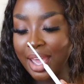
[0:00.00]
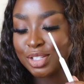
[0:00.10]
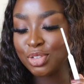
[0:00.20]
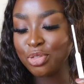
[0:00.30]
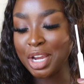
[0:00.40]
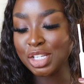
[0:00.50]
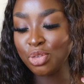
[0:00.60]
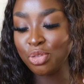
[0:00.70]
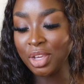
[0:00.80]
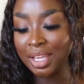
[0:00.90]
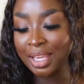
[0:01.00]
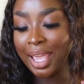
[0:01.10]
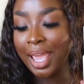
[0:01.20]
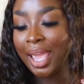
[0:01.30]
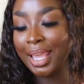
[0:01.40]
has fresh
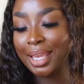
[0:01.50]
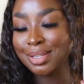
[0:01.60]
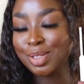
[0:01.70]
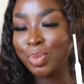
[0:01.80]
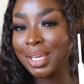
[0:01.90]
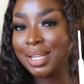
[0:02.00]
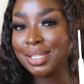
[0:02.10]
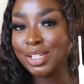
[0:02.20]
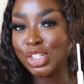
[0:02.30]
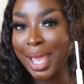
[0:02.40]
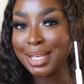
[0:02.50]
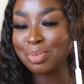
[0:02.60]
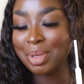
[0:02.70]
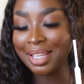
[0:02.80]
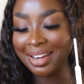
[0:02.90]
fig, hand-picked
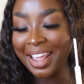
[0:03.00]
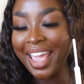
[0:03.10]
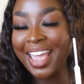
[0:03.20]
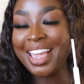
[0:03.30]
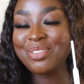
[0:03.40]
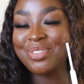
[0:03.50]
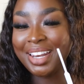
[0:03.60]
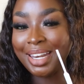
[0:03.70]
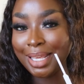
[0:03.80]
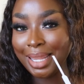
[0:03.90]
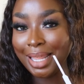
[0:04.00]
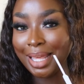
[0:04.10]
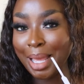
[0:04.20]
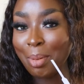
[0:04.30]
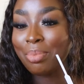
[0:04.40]
jasmine, and vanilla